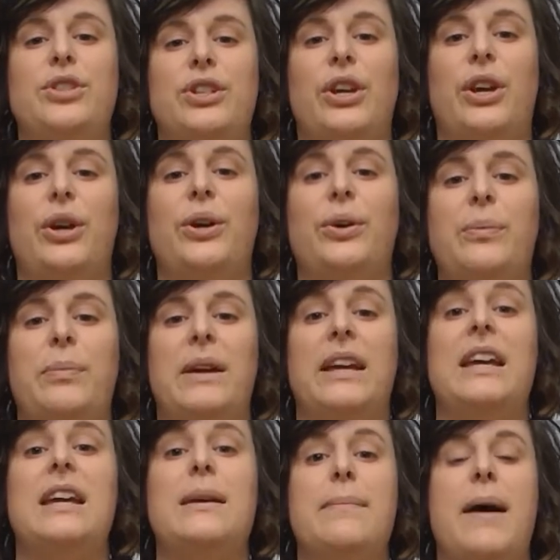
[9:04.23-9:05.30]
you
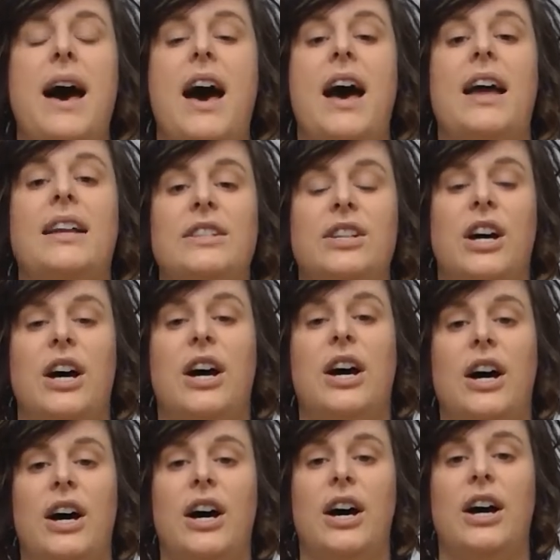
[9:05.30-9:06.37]
be my
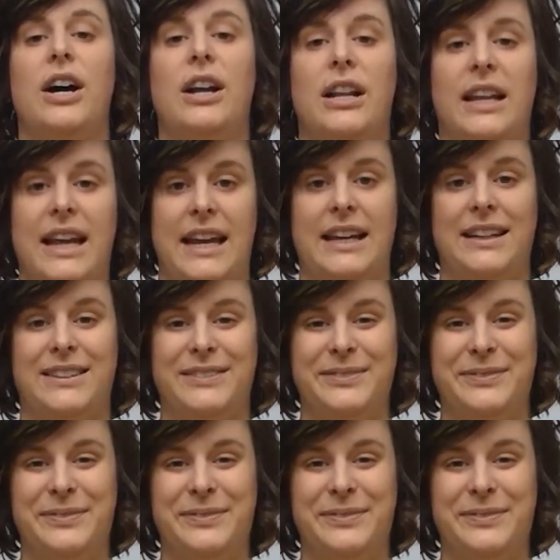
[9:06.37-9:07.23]
darling?